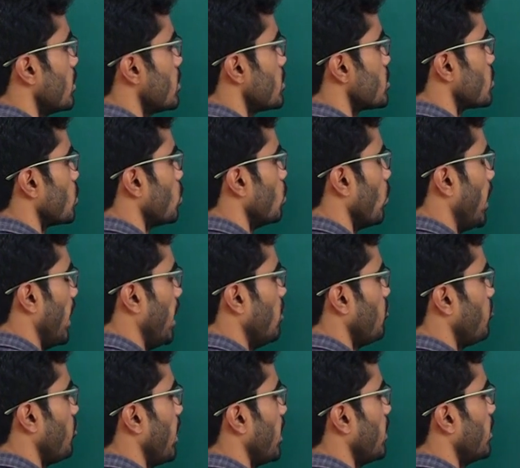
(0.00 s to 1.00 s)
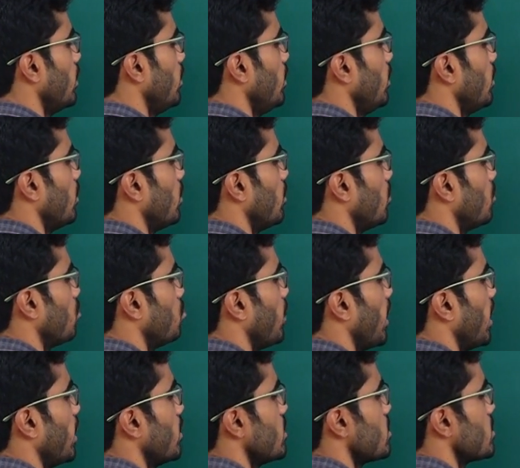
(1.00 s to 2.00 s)
So L final
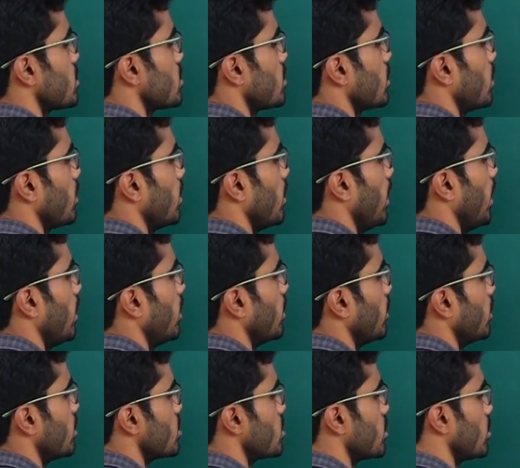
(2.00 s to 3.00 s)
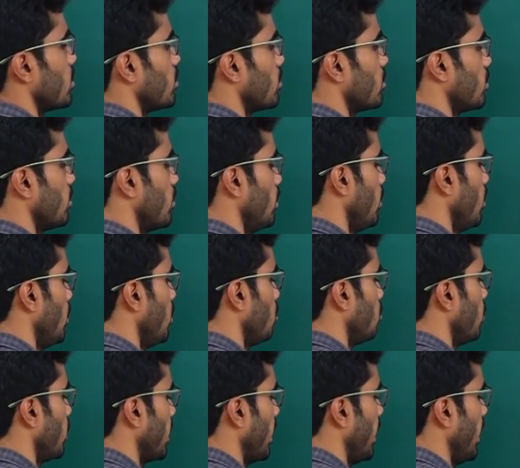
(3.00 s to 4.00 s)
minus L initial.
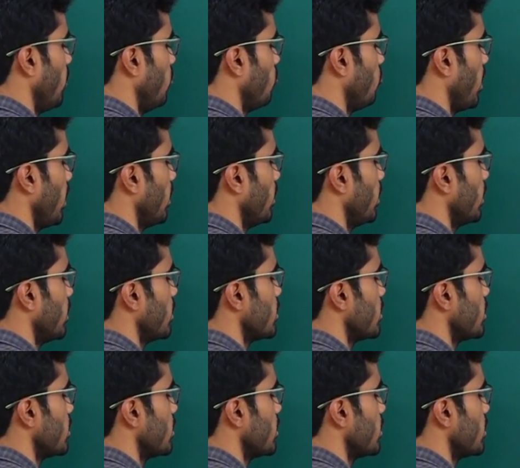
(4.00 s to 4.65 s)
But L final